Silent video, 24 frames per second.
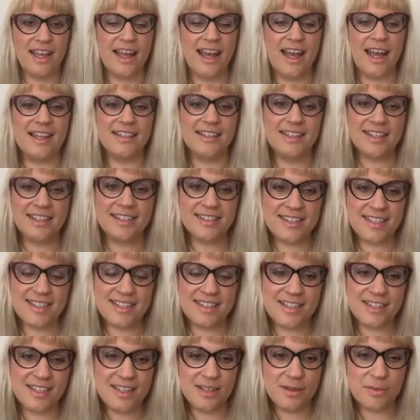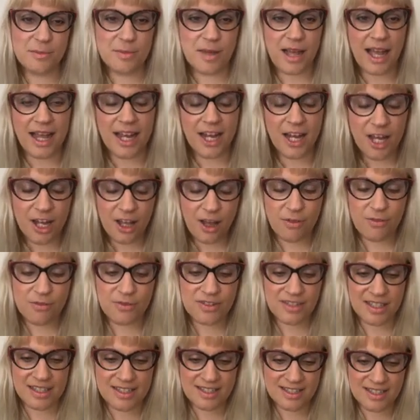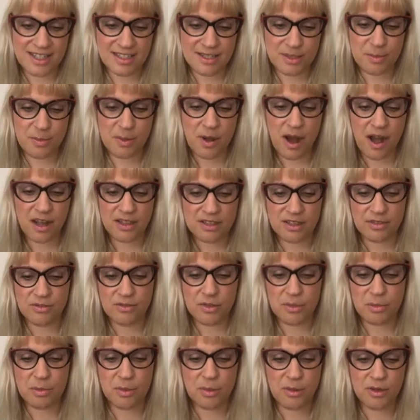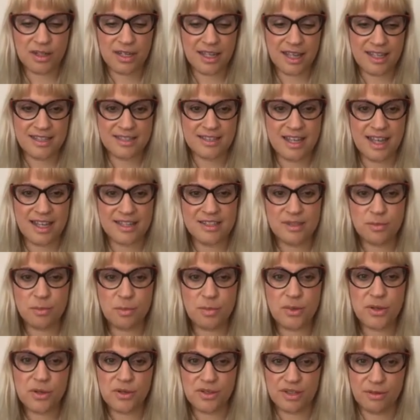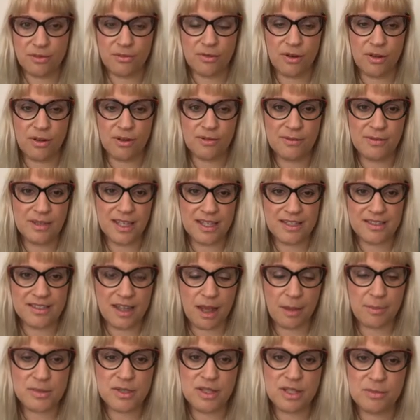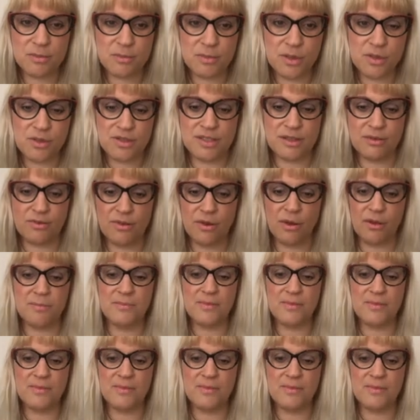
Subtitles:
And this is, I love this part of the book. It's beautiful. It's absolutely beautiful.